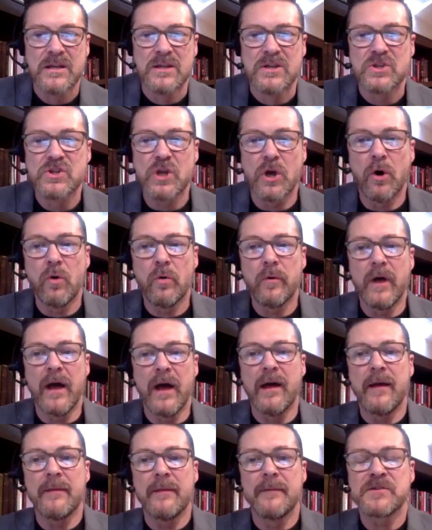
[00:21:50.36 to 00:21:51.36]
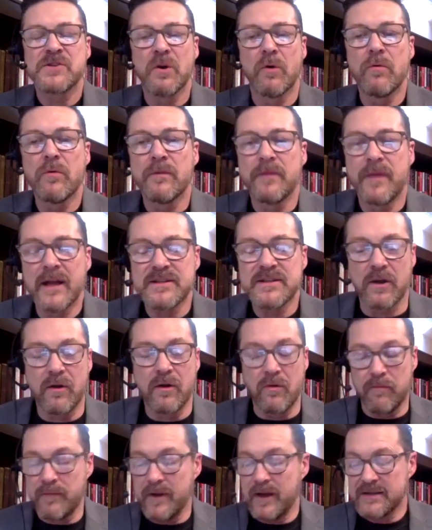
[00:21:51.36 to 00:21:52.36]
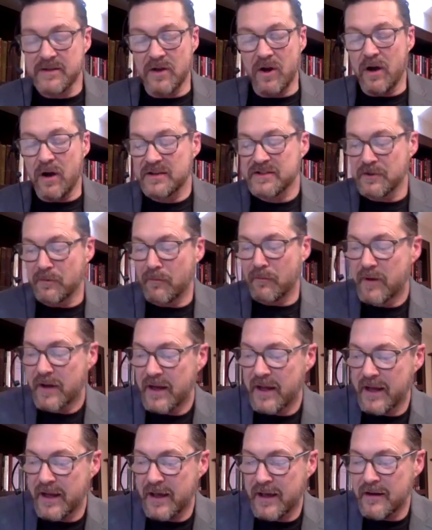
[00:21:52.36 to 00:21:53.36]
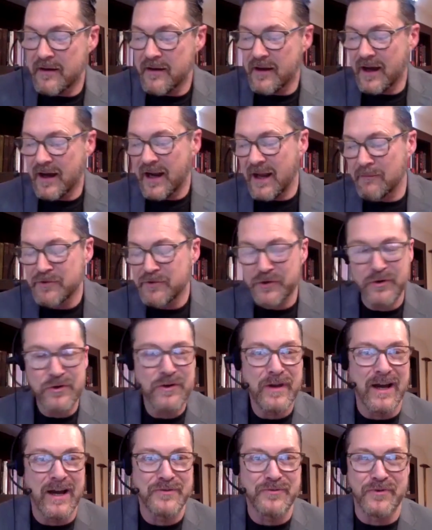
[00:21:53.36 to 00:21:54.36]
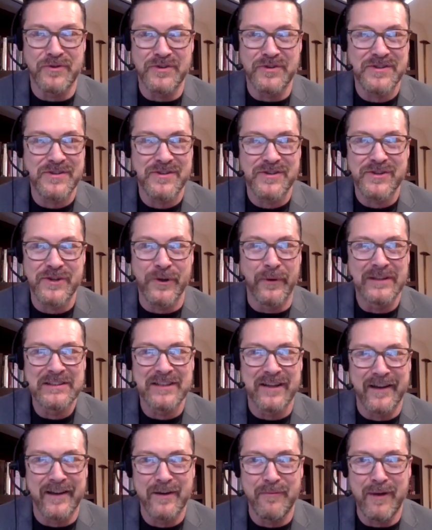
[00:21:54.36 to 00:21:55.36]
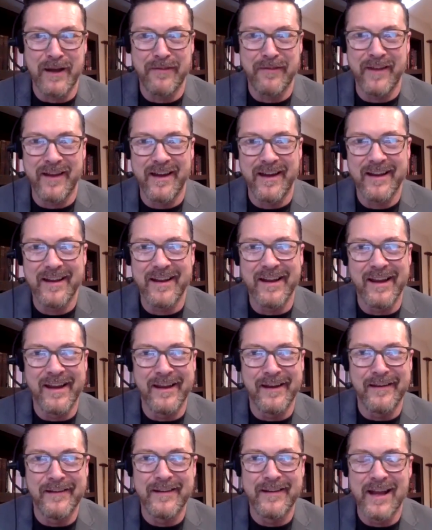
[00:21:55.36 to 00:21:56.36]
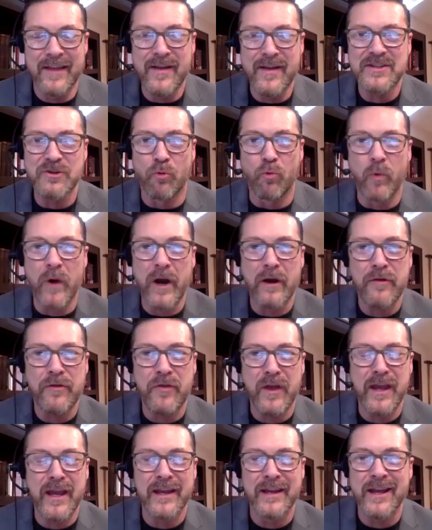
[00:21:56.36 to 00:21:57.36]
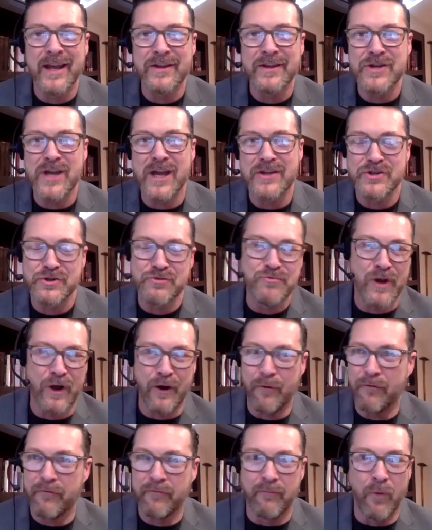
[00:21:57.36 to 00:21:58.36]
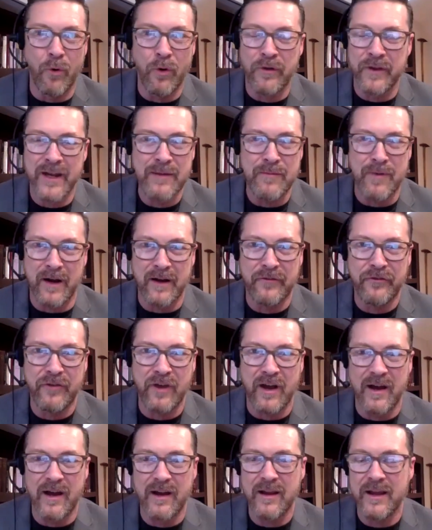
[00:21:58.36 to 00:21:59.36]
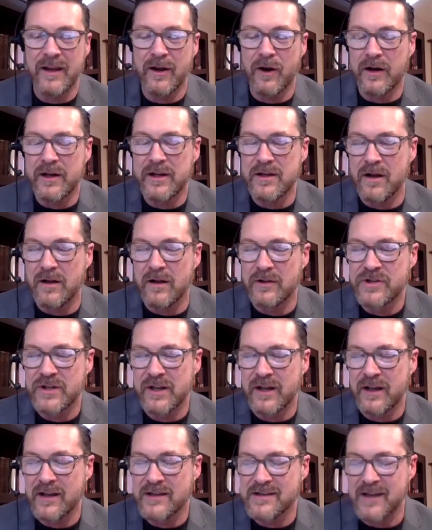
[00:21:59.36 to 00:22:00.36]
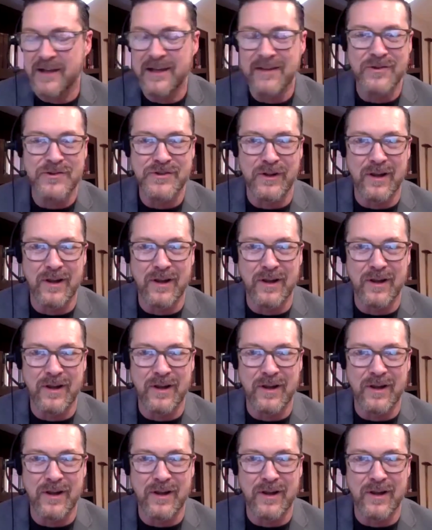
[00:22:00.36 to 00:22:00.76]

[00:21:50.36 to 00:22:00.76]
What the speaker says: So that's awesome. And I'm sure you guys were just so excited about that. And that's a rare thing. And as you know, more than anybody, Scott, in archaeology, because I get this a